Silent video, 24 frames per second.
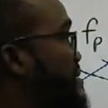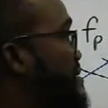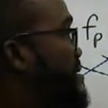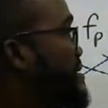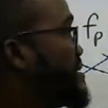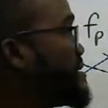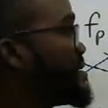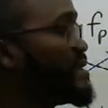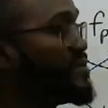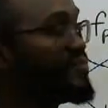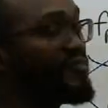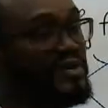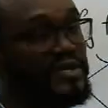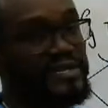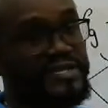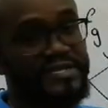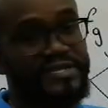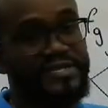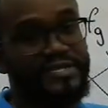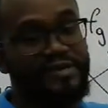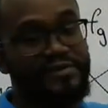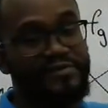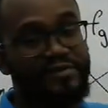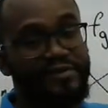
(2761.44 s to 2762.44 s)
the British
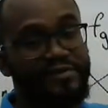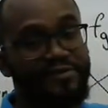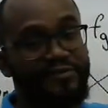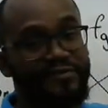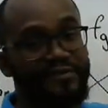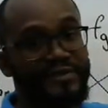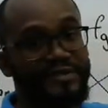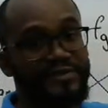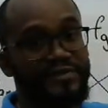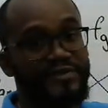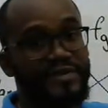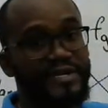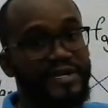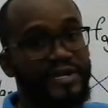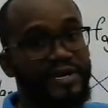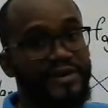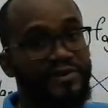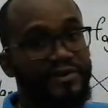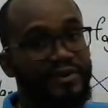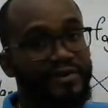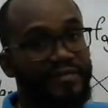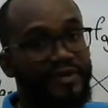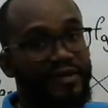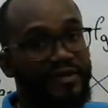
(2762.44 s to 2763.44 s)
territories or in the
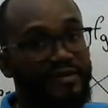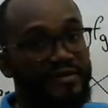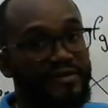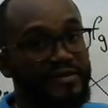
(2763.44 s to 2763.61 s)
Caribbean.